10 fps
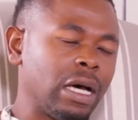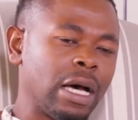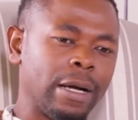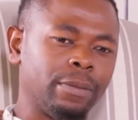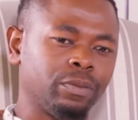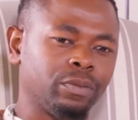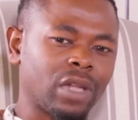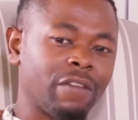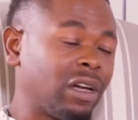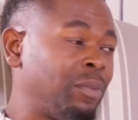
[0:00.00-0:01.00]

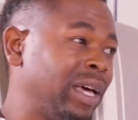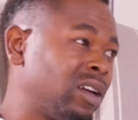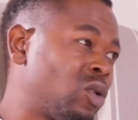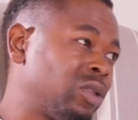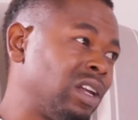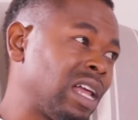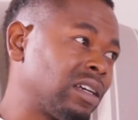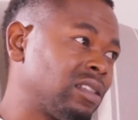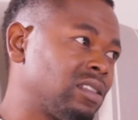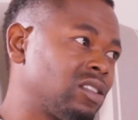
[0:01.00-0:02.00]
Um, I've got a band called The
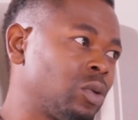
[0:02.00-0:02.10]
Nuggets.